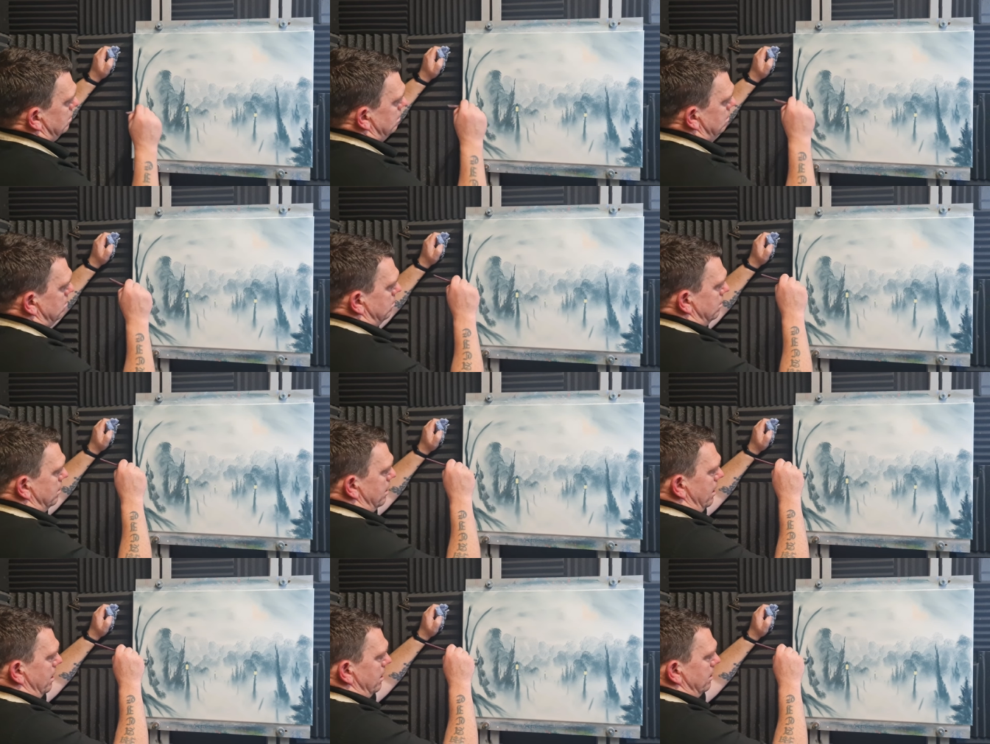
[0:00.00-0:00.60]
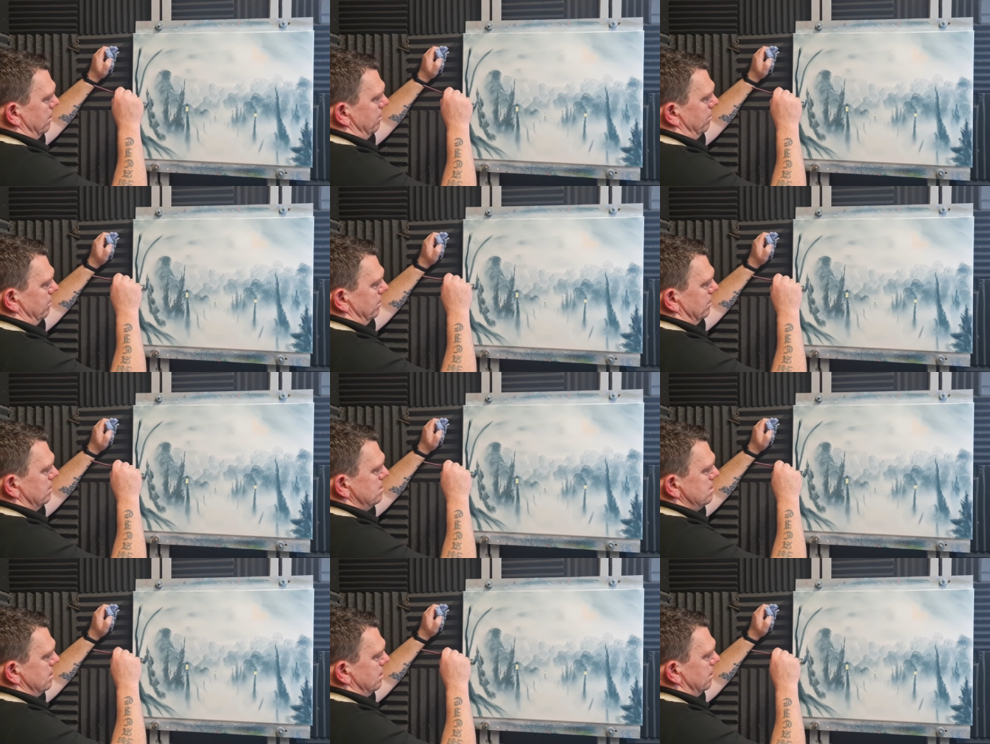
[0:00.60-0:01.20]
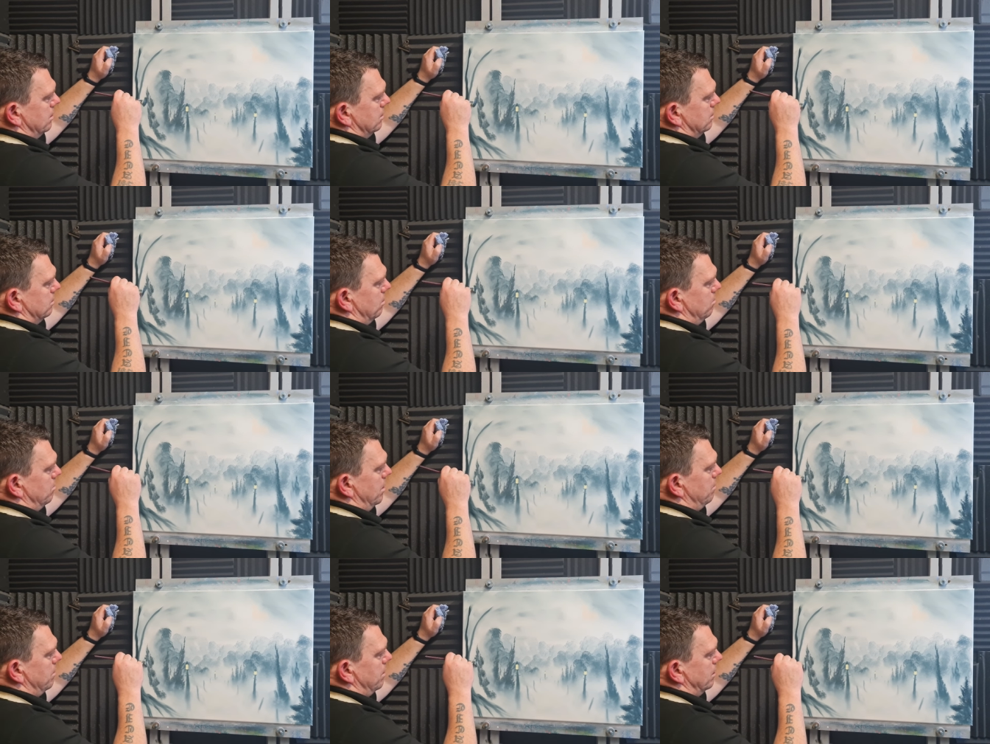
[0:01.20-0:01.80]
Okay, so
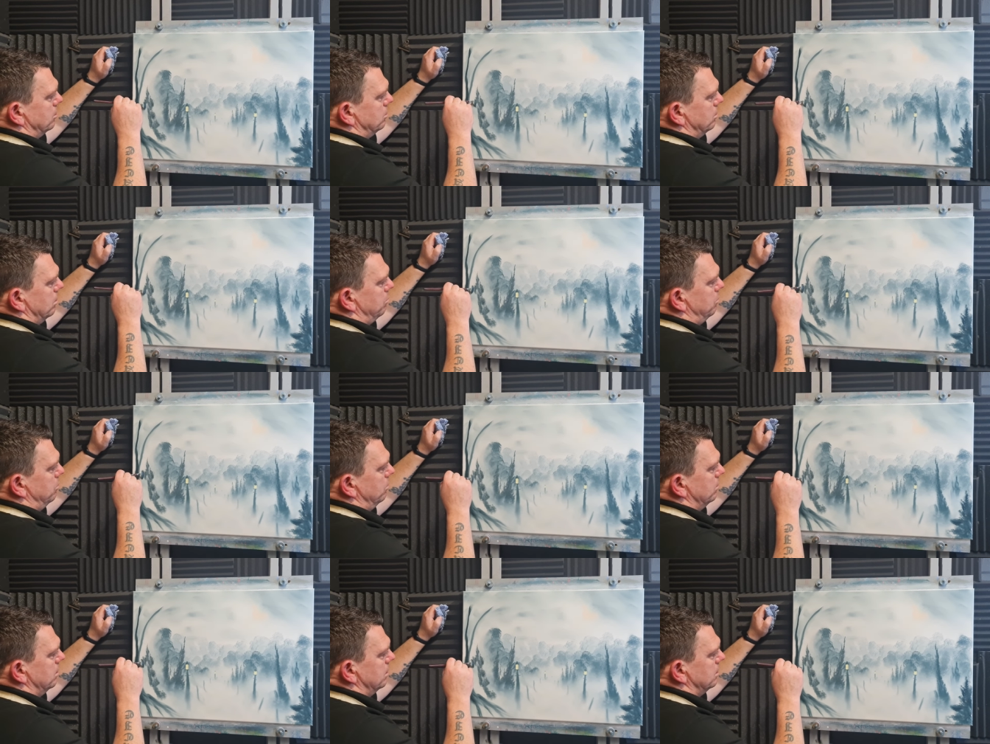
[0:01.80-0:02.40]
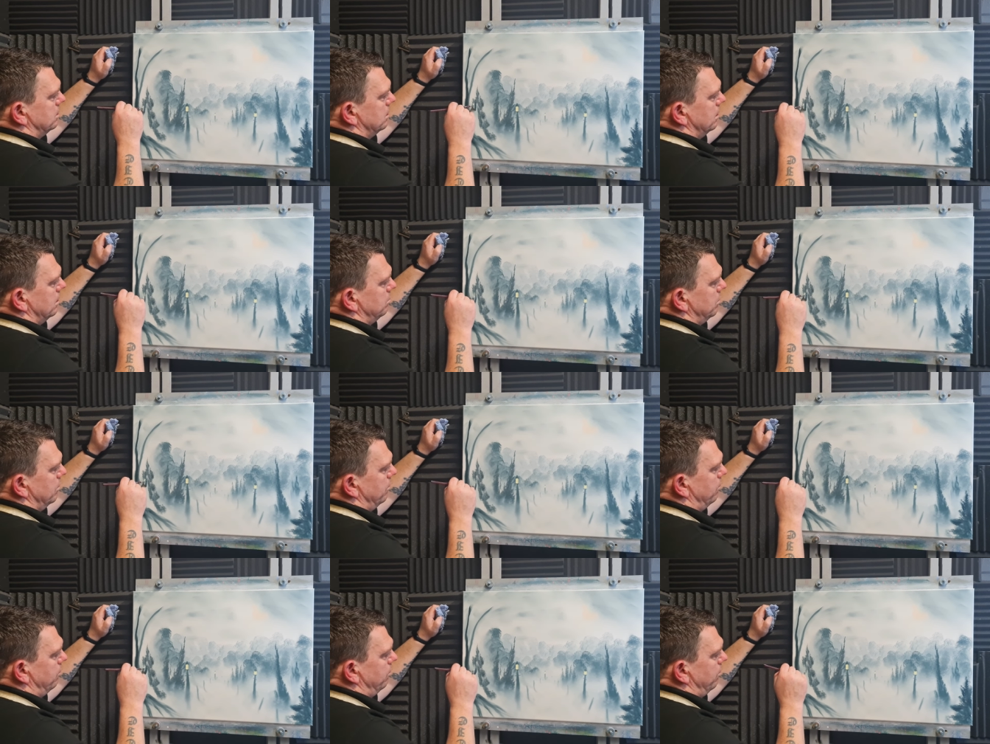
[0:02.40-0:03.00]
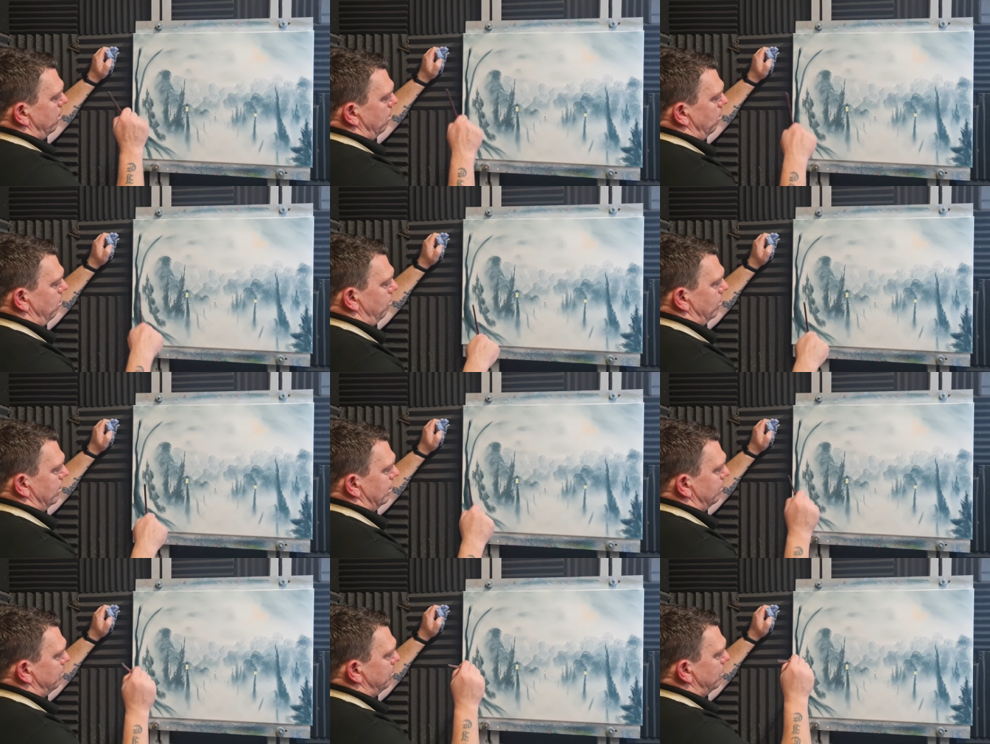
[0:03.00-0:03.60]
maybe I should have put this in before
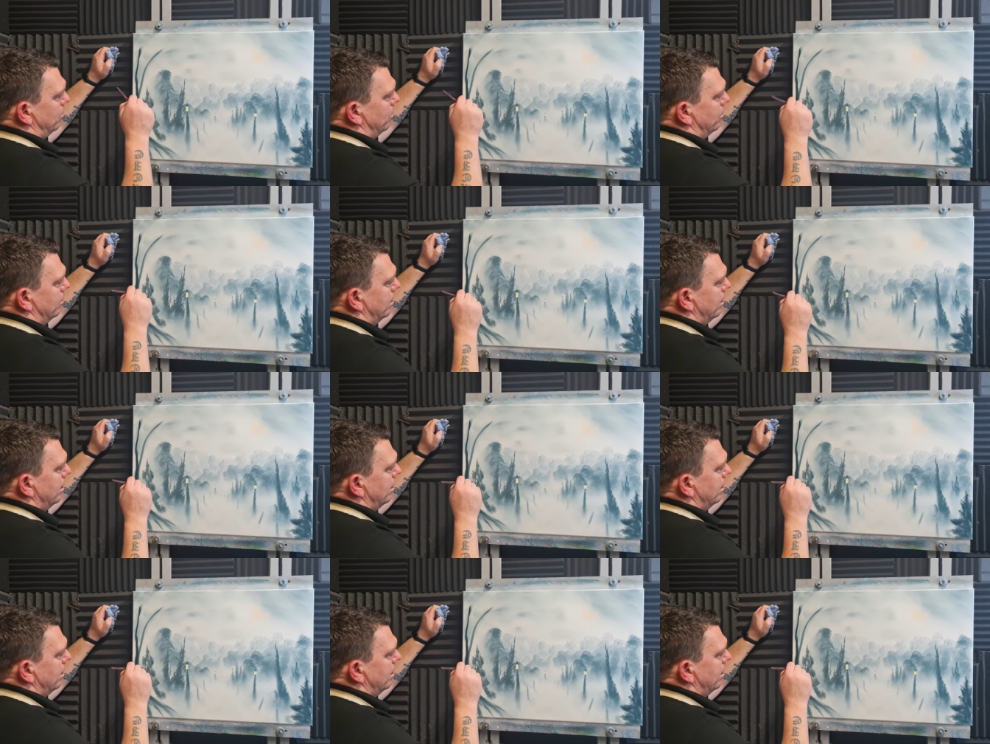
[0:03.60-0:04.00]
we put